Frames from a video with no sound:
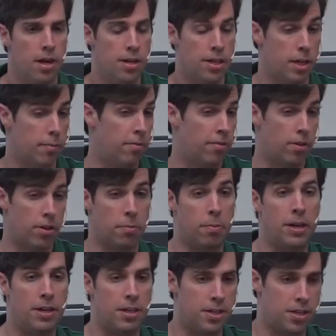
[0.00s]
Some of our
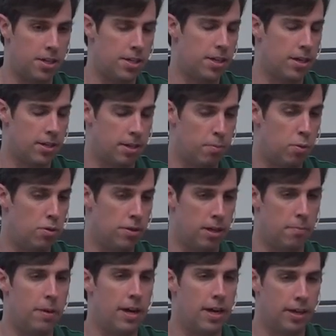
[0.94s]
dependencies actually pull
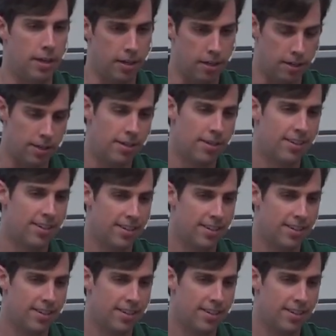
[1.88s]
that back in.